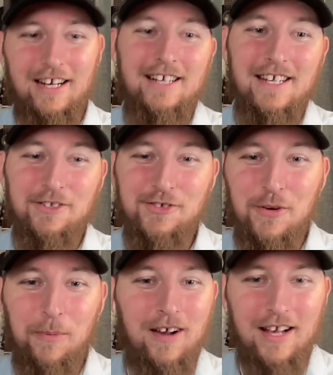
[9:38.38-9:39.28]
Like I said,
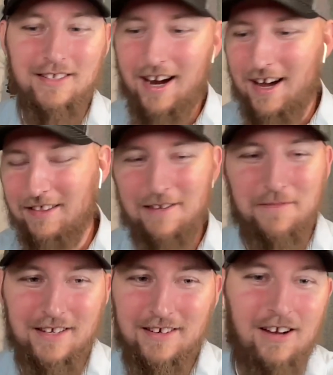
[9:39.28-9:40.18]
super nice guy, the
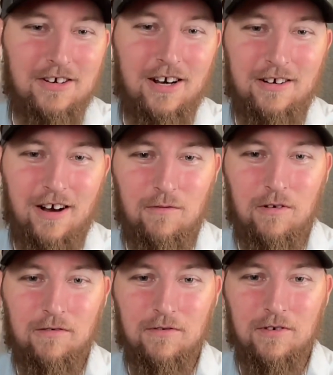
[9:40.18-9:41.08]
best contractor I ever
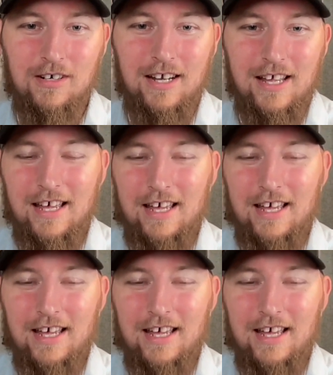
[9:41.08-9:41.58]
worked for.